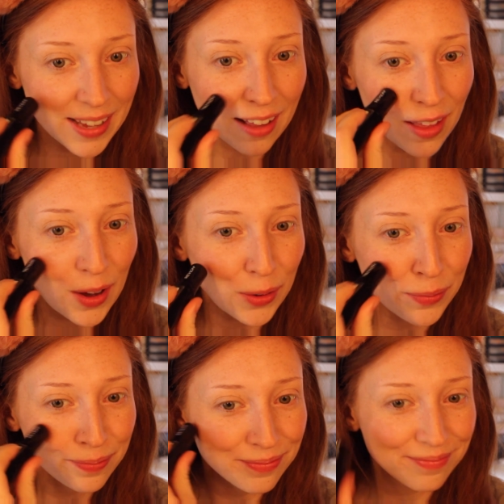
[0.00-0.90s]

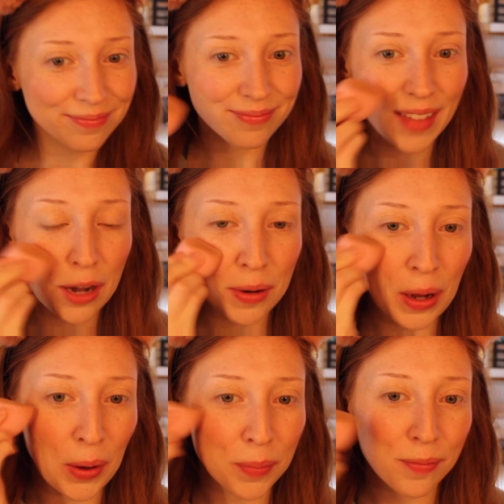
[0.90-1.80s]
Hello? Anyone
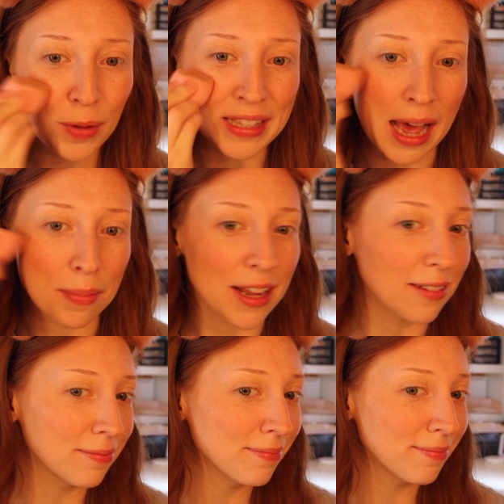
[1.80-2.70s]
home? What's happening?